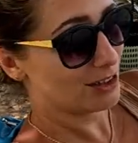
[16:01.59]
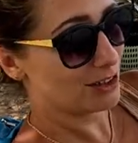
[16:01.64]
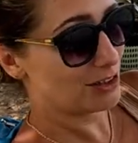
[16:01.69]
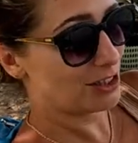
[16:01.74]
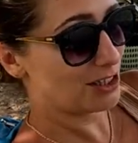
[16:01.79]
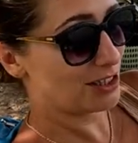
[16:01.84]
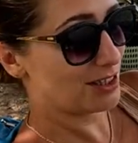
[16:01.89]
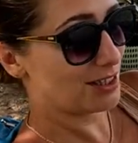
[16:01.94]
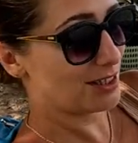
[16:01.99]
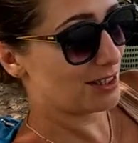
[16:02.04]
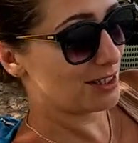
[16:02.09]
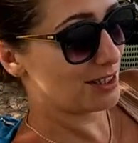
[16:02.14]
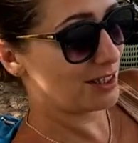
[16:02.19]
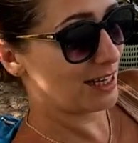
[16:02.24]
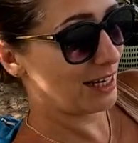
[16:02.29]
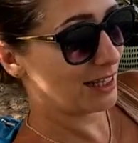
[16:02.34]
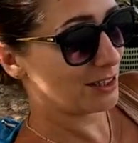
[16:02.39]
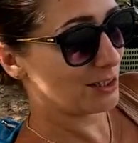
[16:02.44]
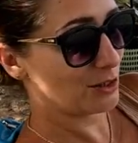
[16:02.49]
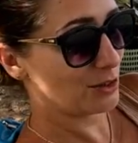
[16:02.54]
so just
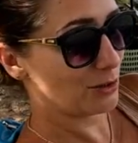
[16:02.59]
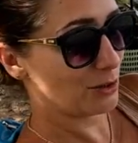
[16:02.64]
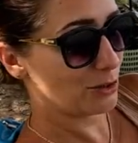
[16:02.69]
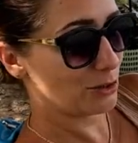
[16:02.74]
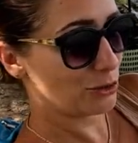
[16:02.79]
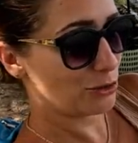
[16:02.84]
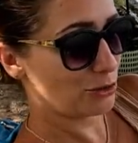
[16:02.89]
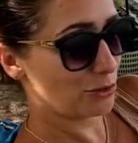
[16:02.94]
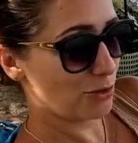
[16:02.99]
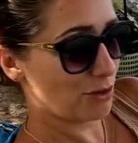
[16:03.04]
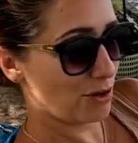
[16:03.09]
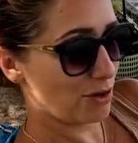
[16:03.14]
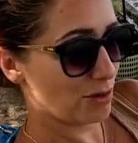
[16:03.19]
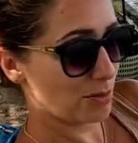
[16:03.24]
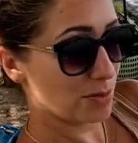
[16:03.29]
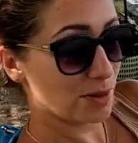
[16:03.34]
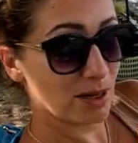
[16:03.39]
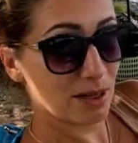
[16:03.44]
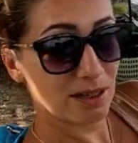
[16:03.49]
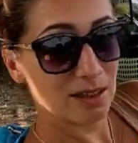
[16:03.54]
sticks to your straw
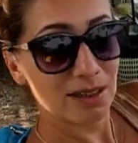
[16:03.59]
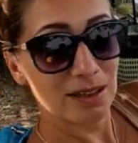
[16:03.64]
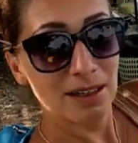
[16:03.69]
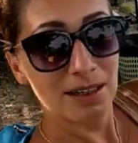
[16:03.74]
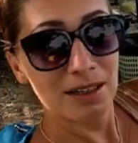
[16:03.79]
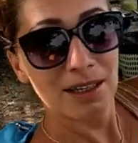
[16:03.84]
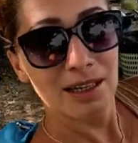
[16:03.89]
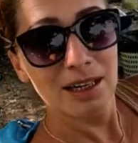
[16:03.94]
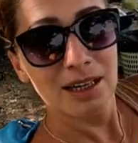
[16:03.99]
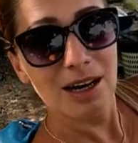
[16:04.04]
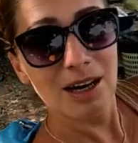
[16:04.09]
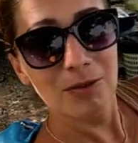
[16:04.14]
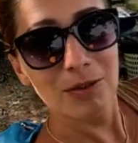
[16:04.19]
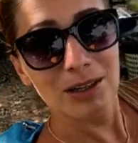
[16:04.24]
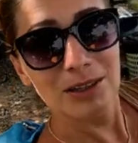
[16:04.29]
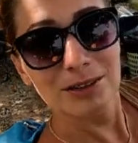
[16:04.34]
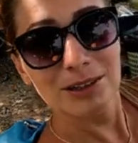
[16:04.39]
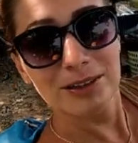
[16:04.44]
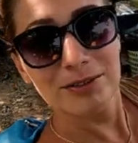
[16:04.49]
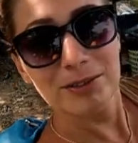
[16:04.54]
but oh
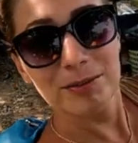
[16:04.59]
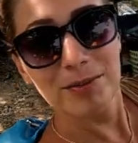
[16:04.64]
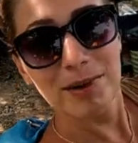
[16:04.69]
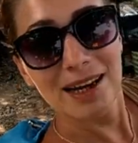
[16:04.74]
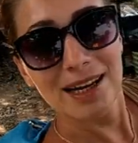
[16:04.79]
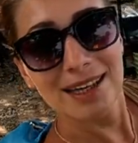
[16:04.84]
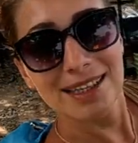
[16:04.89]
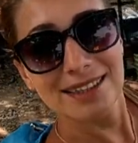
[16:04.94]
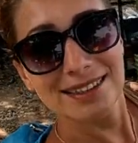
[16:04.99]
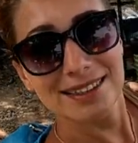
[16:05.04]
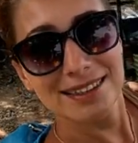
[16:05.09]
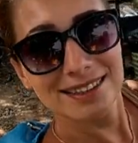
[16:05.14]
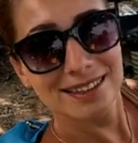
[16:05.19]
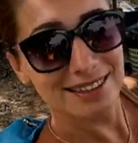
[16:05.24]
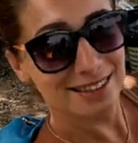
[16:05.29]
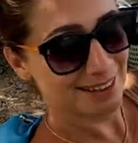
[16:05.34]
well never mind